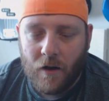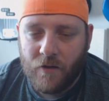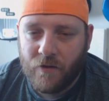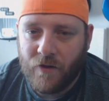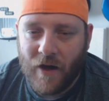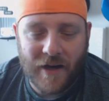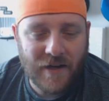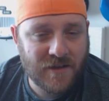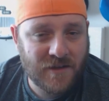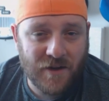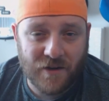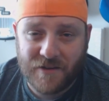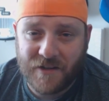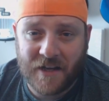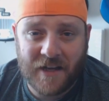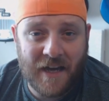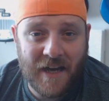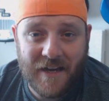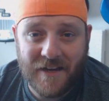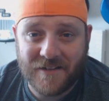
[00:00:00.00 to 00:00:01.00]
That is not the
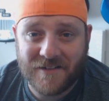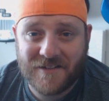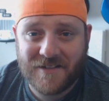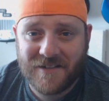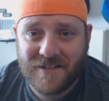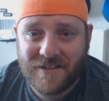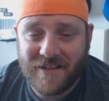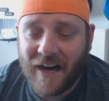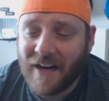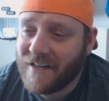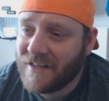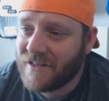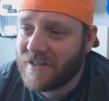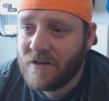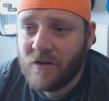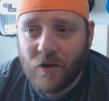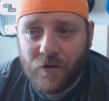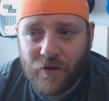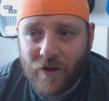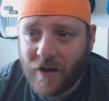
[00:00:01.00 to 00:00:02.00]
case. That is
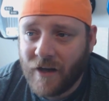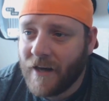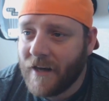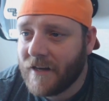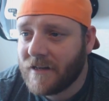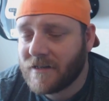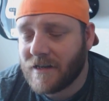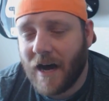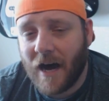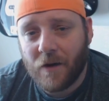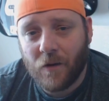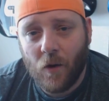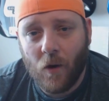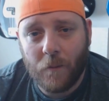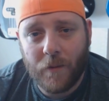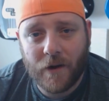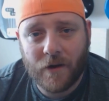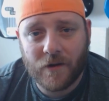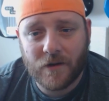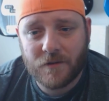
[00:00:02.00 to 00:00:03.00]
not the case at all,
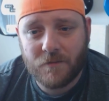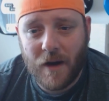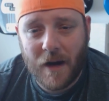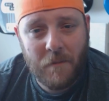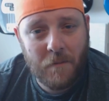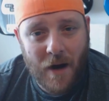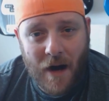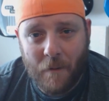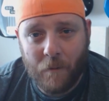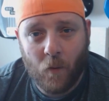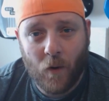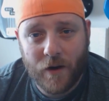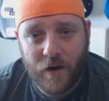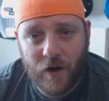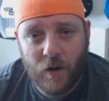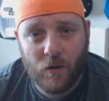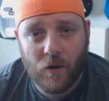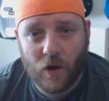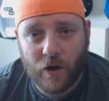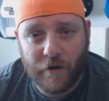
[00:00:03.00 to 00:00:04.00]
because my map, when
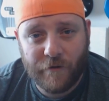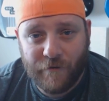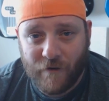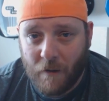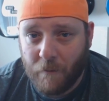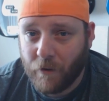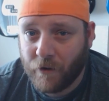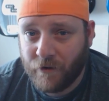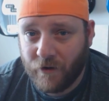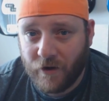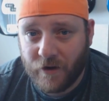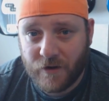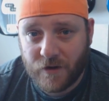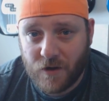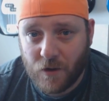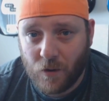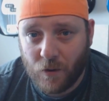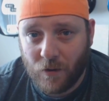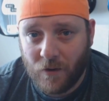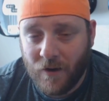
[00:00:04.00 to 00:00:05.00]
you look at Fabric Done
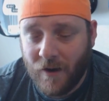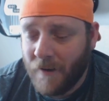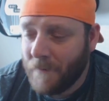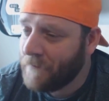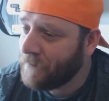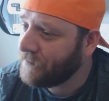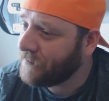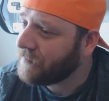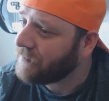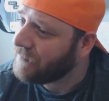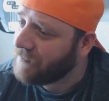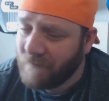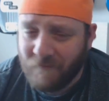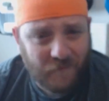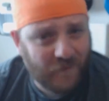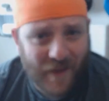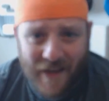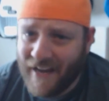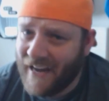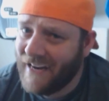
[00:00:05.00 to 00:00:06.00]
Toten,
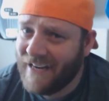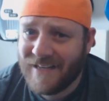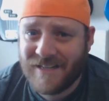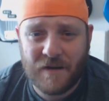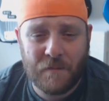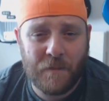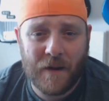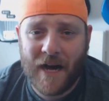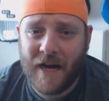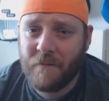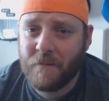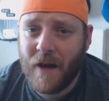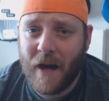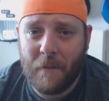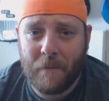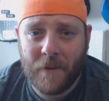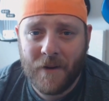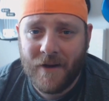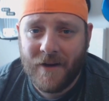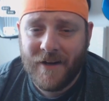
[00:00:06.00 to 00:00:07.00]
it is a bad
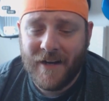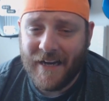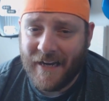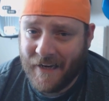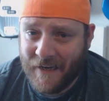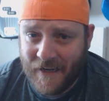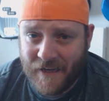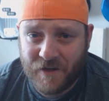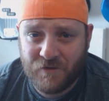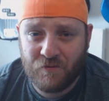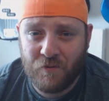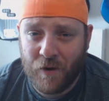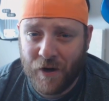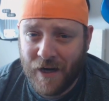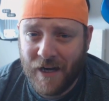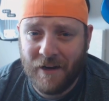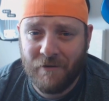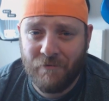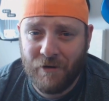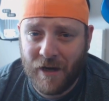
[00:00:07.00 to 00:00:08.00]
map. It is
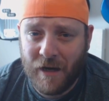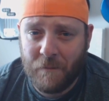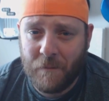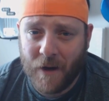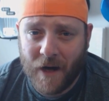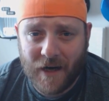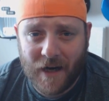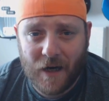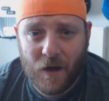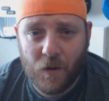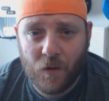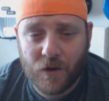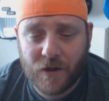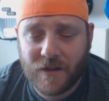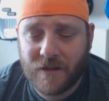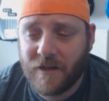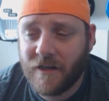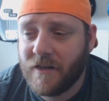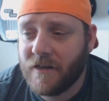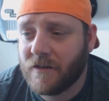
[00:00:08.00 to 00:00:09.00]
really, really bad. I
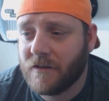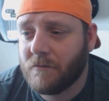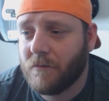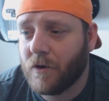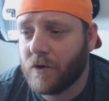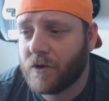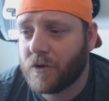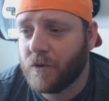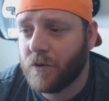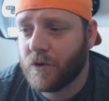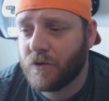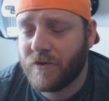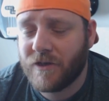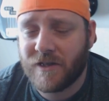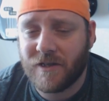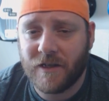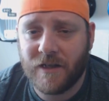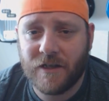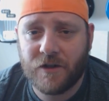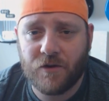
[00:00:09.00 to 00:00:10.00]
loaded it into the mod tools
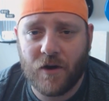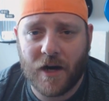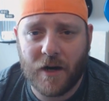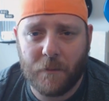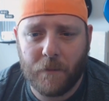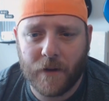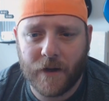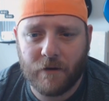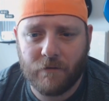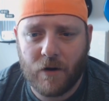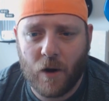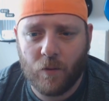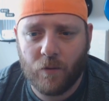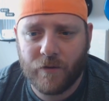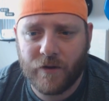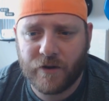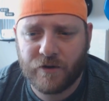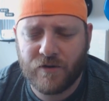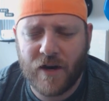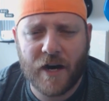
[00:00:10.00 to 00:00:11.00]
recently, tried to play around
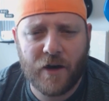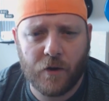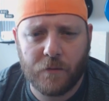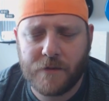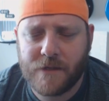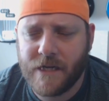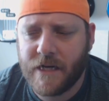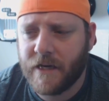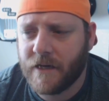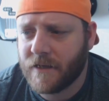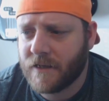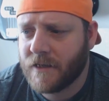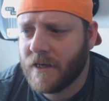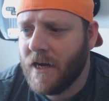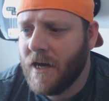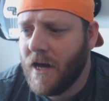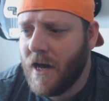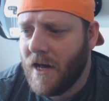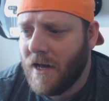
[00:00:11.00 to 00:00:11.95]
with it, tried to update it,